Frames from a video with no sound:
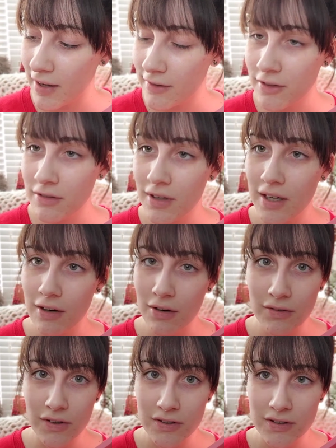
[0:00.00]
do like
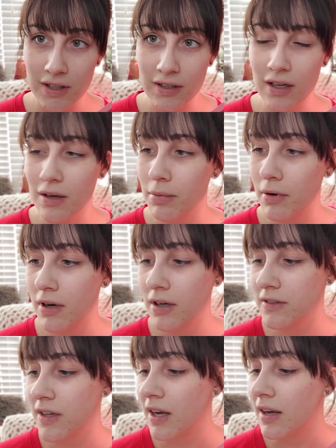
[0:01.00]
all their skincare
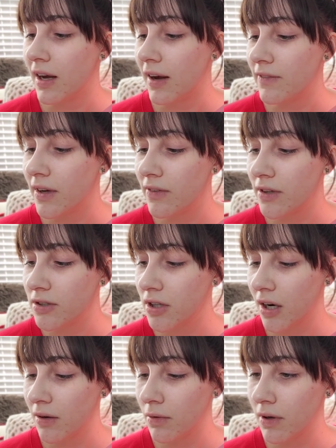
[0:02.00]
products. I've never
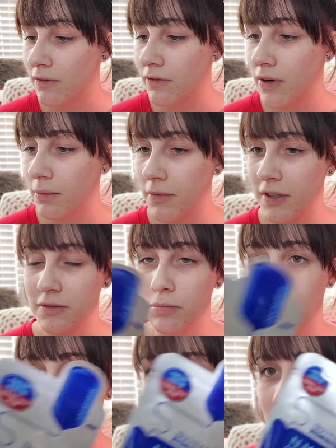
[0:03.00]
tried one from this
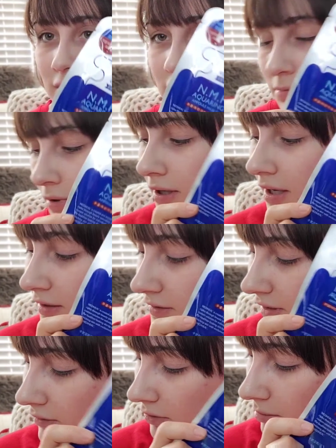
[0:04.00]
brand. This brand has
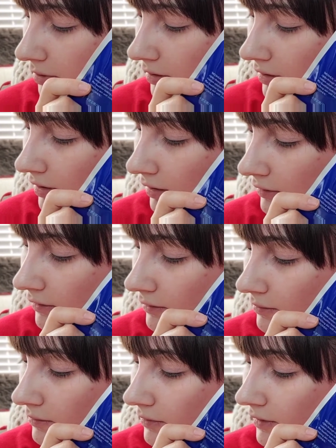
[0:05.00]
never been in
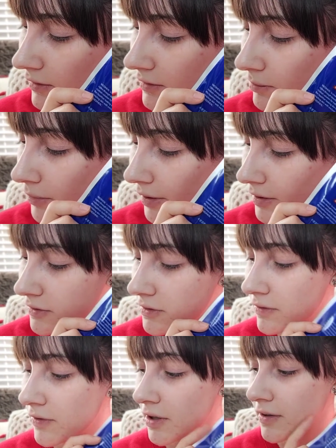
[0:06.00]
this box so
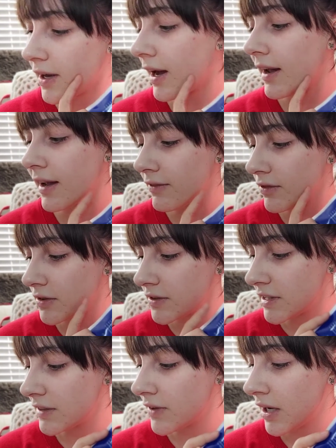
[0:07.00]
far that I have
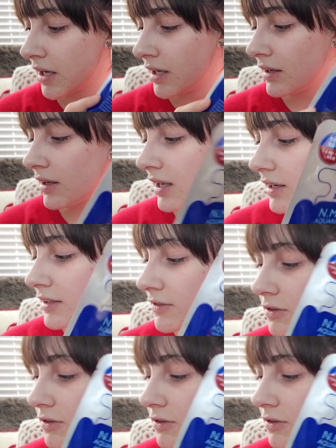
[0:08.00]
received, and it's